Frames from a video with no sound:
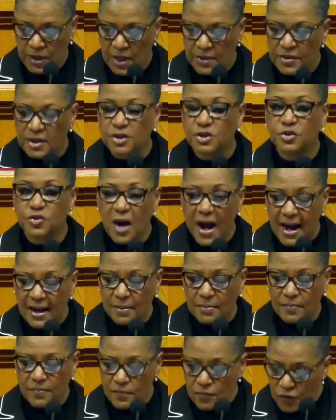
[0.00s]
The track
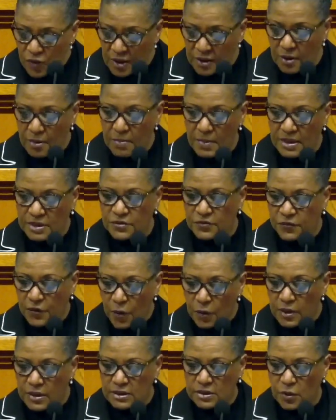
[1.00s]
runner must
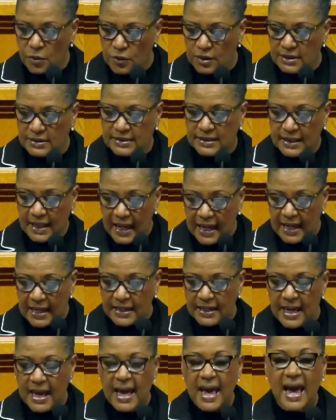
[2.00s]
focus on his lane